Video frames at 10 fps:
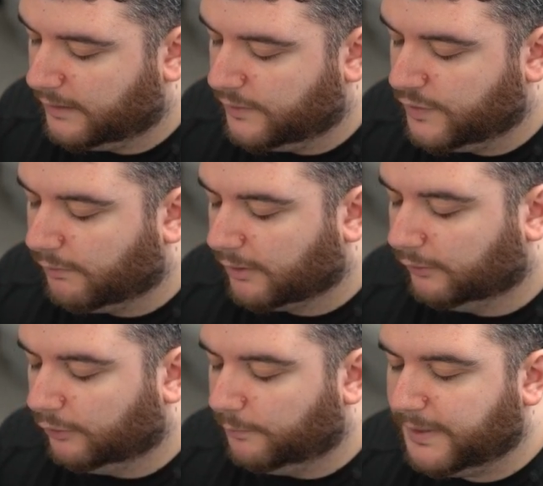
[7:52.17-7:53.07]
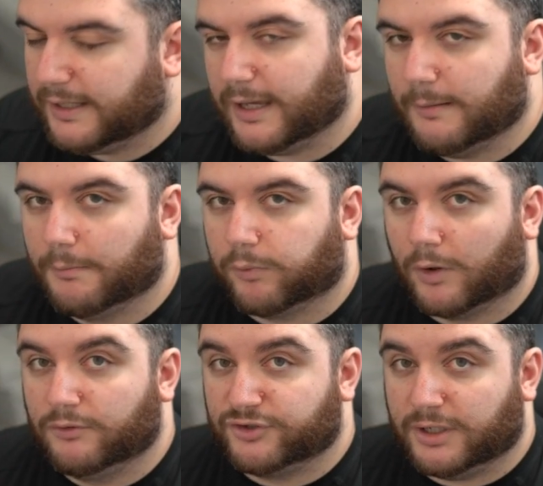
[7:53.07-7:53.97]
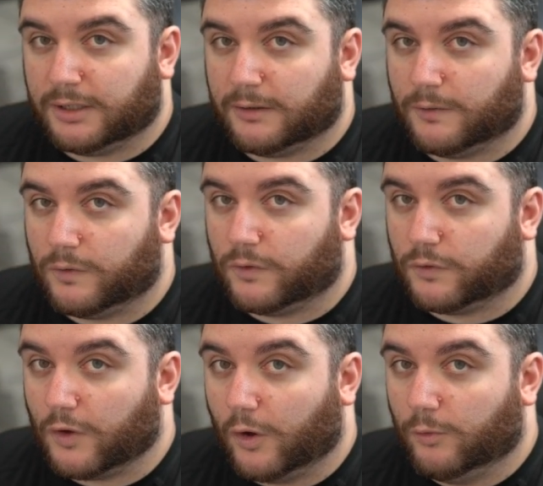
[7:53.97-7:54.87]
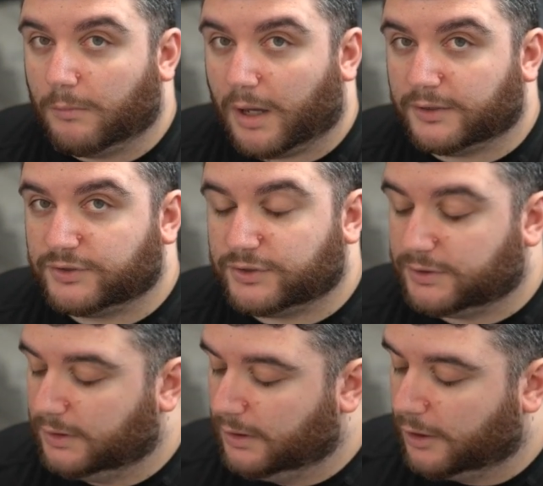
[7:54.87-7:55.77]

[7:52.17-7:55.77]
you are looping Ambrosia so much